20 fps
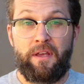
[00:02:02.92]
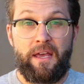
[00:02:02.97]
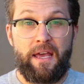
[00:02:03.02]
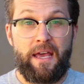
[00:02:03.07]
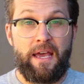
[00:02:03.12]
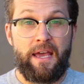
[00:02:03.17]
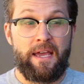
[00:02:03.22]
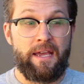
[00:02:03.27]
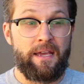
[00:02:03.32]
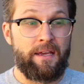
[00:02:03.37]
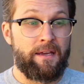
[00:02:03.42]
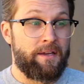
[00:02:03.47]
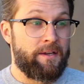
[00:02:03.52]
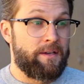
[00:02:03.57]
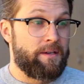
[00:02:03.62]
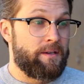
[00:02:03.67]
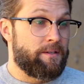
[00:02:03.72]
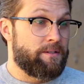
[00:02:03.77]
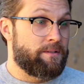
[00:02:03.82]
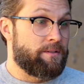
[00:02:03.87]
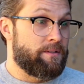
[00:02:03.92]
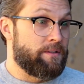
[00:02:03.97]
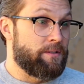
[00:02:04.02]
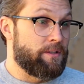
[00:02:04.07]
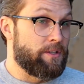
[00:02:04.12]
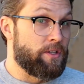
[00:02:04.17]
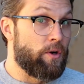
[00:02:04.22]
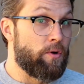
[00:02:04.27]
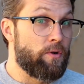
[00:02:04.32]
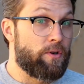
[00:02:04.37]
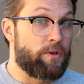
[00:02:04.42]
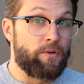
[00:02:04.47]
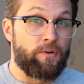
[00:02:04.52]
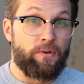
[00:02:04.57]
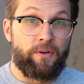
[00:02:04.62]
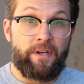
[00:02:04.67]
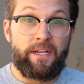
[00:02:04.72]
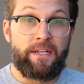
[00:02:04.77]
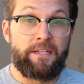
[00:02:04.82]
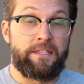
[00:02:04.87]
a
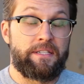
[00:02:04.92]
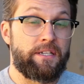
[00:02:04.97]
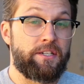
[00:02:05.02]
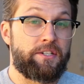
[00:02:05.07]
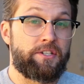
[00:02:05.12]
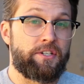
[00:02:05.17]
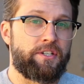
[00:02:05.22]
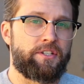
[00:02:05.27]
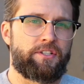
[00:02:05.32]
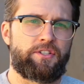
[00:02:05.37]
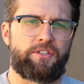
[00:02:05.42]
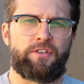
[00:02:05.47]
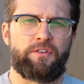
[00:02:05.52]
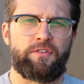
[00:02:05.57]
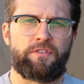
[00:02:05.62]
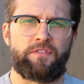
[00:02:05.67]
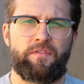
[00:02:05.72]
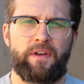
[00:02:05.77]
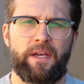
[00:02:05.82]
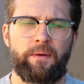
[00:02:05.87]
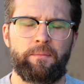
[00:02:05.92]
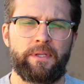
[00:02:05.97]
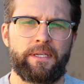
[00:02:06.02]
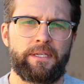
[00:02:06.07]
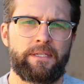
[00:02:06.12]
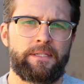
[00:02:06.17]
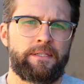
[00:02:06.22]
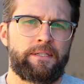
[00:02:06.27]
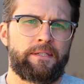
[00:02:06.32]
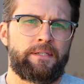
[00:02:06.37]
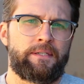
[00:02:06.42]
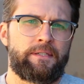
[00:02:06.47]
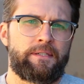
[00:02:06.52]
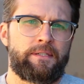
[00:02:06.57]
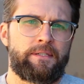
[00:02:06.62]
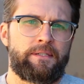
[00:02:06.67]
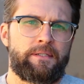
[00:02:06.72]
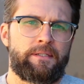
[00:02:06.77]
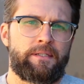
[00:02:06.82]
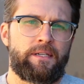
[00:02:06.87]
local and indigenous church family.
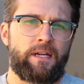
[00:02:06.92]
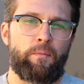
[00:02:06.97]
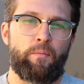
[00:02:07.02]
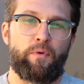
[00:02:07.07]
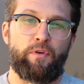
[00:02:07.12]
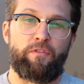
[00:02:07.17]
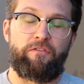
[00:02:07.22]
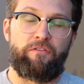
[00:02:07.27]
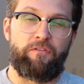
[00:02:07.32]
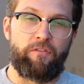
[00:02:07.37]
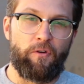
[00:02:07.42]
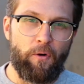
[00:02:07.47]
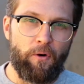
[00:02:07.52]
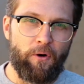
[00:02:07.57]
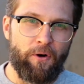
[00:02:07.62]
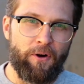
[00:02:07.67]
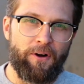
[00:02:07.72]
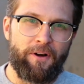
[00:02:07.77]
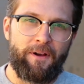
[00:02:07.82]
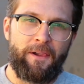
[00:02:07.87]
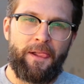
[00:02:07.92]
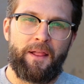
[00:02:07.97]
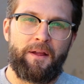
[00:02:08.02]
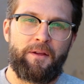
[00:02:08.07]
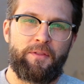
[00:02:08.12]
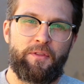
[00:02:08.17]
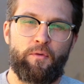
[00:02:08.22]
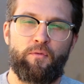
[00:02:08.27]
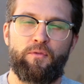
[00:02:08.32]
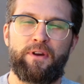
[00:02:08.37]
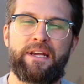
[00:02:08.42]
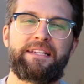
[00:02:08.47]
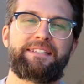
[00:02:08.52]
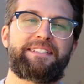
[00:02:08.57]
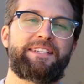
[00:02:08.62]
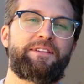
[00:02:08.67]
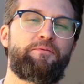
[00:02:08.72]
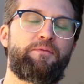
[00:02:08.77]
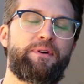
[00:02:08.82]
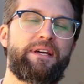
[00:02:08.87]
Number 4, the
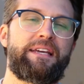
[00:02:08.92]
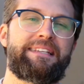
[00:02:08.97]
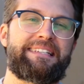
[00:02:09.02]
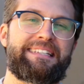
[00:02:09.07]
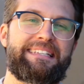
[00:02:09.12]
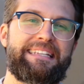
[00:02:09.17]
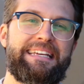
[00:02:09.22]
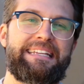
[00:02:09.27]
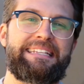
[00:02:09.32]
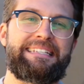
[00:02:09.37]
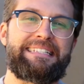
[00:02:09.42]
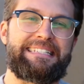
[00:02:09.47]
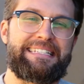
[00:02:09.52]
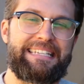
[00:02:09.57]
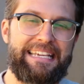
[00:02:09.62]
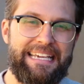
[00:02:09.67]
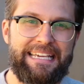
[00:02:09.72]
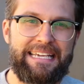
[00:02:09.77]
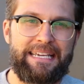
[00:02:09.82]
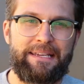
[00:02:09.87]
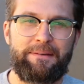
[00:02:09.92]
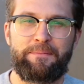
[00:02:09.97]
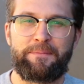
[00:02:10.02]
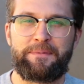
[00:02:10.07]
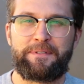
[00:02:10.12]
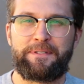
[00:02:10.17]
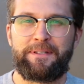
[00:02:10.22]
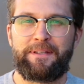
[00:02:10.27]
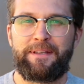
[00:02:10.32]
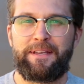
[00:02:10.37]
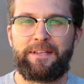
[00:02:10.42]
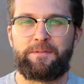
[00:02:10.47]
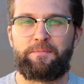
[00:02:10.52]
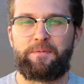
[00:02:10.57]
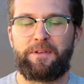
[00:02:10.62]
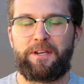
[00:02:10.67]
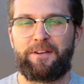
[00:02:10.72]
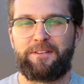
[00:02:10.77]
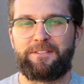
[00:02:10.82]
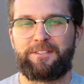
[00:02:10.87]
reason we send teams is
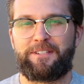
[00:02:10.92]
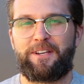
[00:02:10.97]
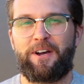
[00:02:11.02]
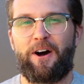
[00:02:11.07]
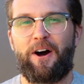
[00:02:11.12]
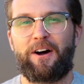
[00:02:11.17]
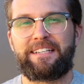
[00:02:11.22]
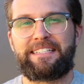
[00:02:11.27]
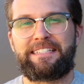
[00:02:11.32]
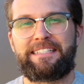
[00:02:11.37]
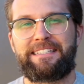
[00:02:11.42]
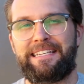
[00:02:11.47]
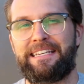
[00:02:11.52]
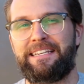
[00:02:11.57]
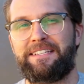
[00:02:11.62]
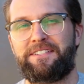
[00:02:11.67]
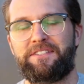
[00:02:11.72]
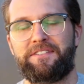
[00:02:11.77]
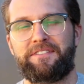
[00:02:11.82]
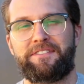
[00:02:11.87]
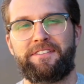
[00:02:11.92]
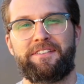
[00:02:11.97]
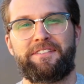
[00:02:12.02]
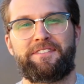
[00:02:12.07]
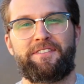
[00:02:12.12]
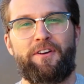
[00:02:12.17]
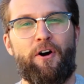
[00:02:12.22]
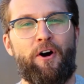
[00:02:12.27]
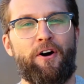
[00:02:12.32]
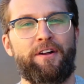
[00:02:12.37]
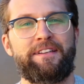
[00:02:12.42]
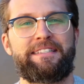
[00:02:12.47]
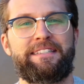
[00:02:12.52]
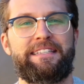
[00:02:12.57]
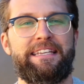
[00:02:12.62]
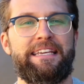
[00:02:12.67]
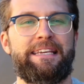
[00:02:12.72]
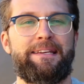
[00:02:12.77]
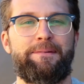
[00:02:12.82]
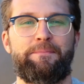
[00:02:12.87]
because God teaches us on
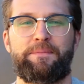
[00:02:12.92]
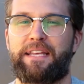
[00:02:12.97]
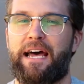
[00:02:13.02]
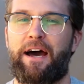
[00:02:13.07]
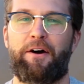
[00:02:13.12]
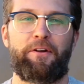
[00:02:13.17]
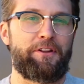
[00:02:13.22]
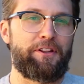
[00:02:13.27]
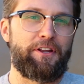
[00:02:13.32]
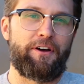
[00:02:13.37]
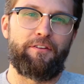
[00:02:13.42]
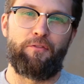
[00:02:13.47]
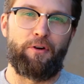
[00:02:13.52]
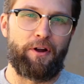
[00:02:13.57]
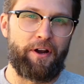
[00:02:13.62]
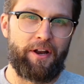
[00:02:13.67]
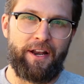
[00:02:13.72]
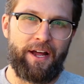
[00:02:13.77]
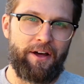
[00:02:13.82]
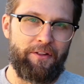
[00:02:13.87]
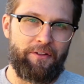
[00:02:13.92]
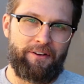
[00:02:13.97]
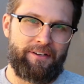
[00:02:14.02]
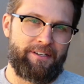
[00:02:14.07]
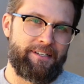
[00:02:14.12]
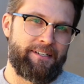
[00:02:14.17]
teams how to love one another.